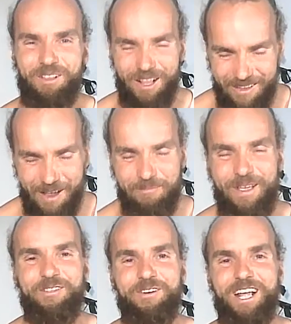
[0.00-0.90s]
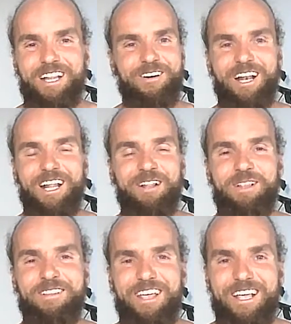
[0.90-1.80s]
Tap into that. Don't let it be
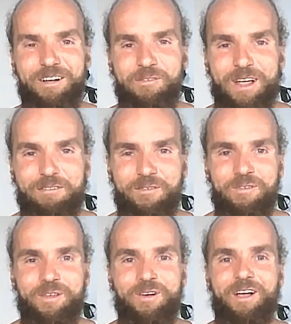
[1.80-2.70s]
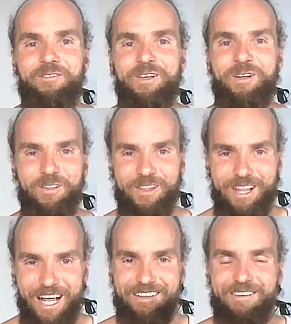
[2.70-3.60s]
taken away from you with all the
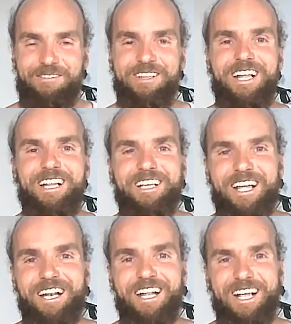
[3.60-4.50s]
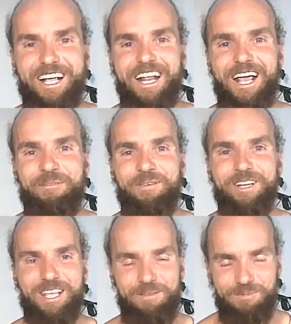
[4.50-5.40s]
negativity that can happen.
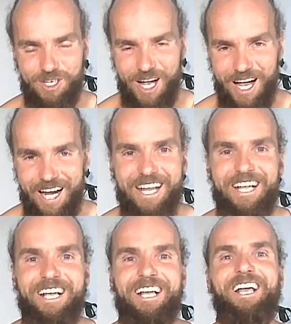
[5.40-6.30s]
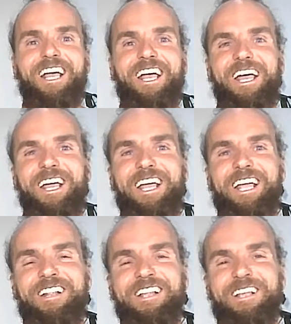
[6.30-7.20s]
Keep shining
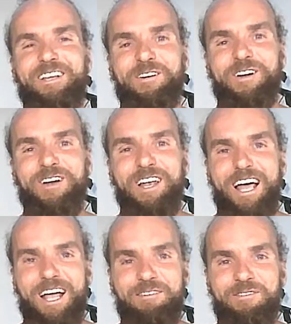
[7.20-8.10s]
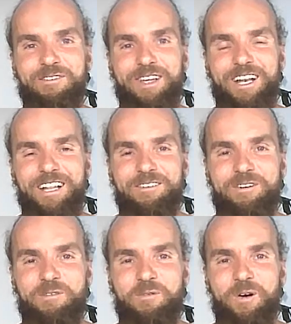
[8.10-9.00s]
in your life and into
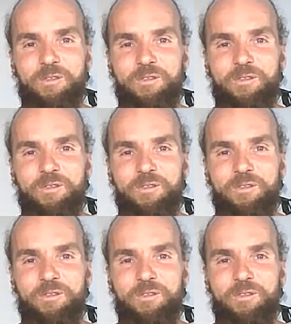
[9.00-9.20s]
the world.